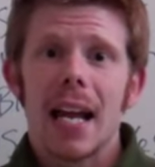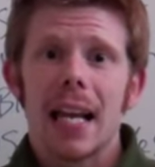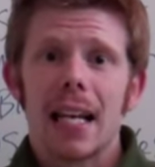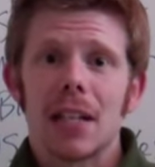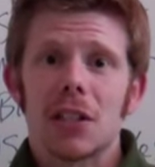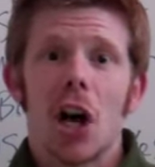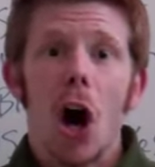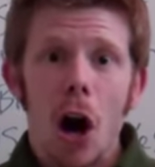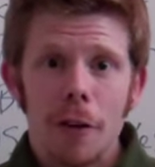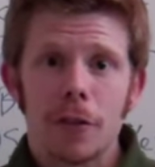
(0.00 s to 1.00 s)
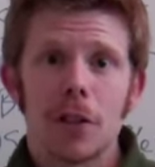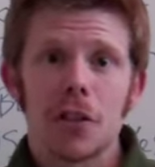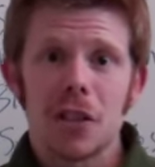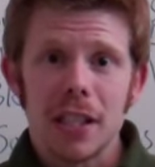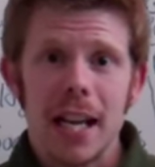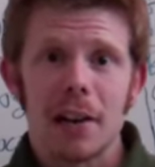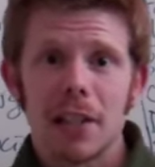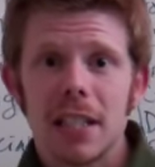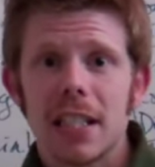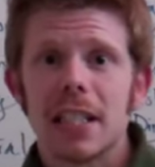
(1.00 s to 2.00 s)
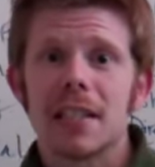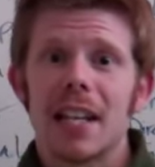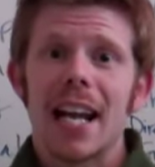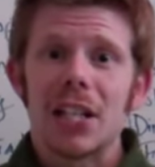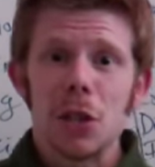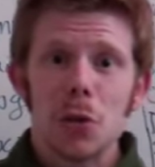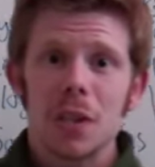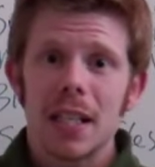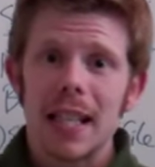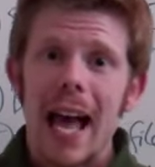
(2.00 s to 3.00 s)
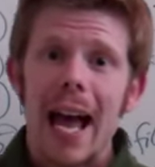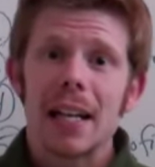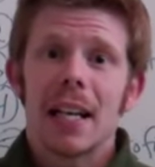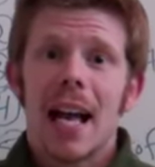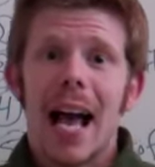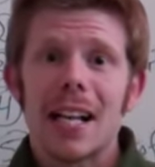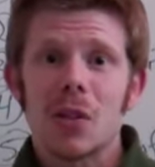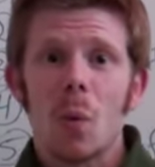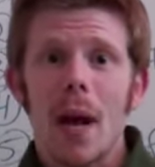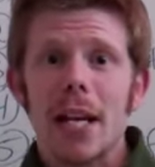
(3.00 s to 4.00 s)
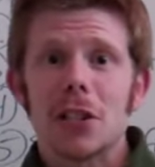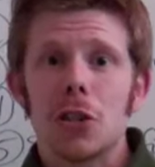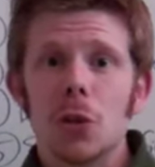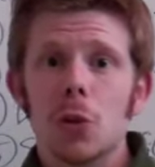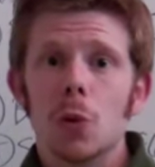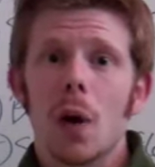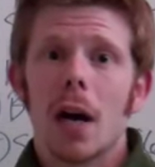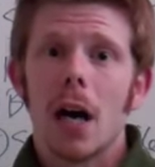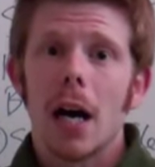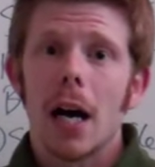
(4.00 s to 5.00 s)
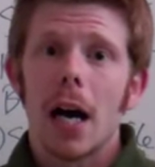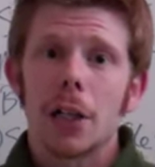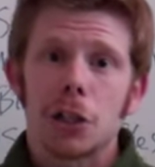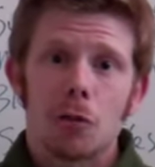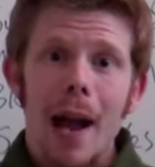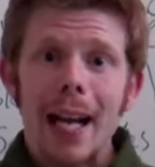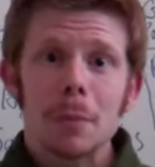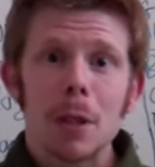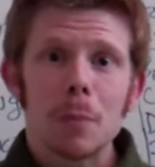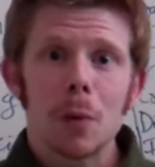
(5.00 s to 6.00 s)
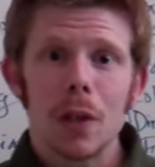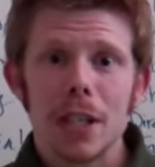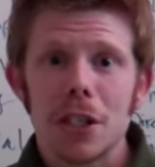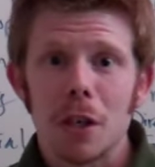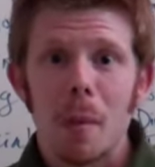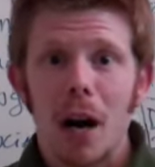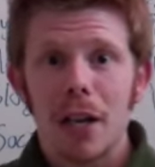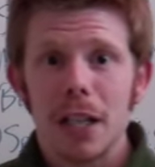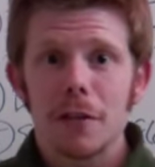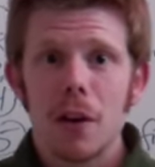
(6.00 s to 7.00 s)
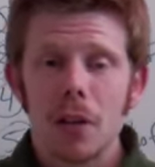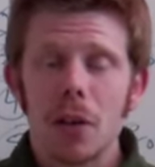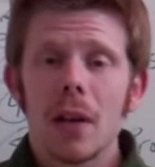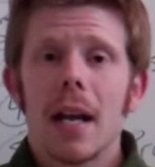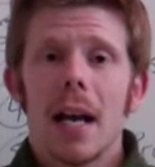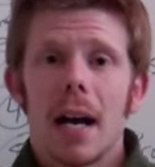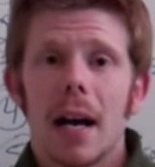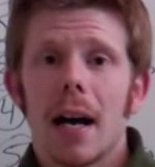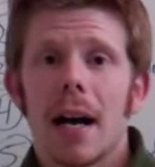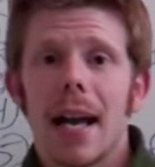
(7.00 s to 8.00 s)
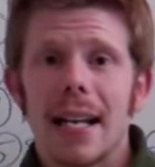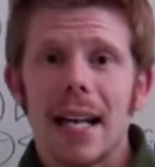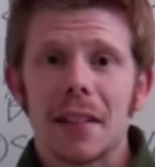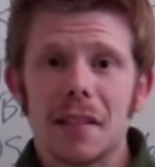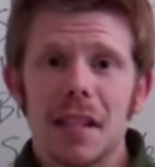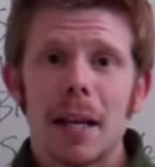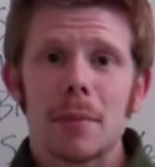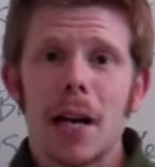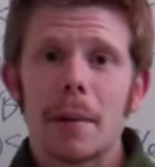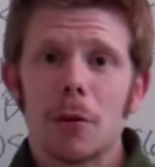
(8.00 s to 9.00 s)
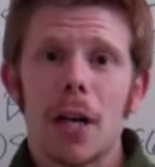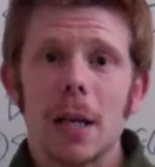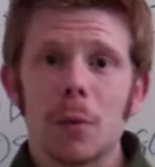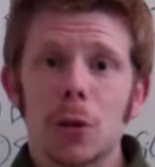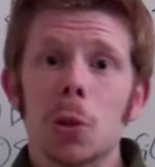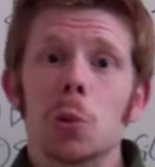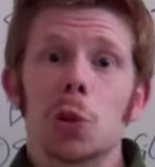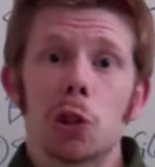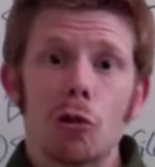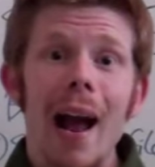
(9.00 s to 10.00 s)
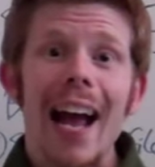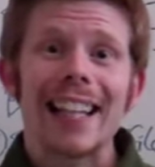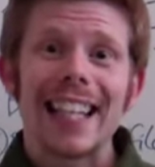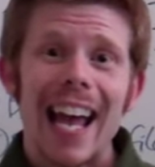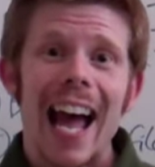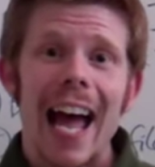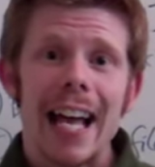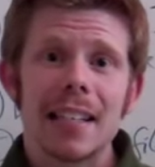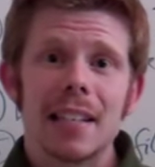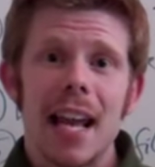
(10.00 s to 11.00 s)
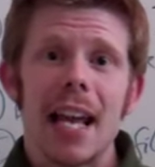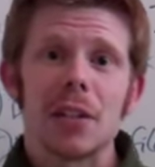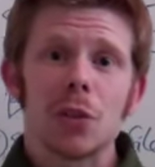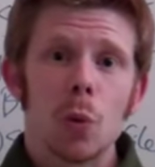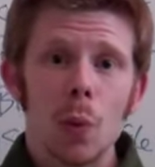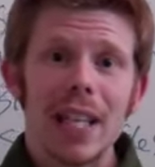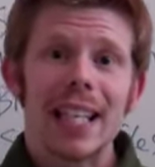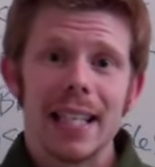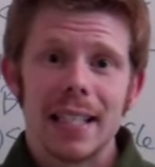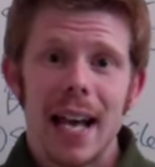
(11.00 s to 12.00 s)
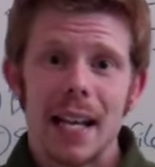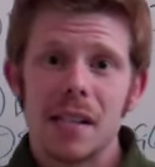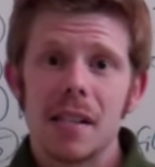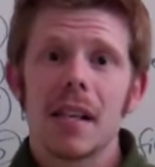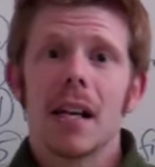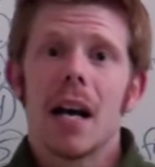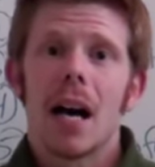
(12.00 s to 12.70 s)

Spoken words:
and offers and guarantees, and using that as a way to attract people into your marketing funnel, and at the same time you're able to track the ads and tweak and test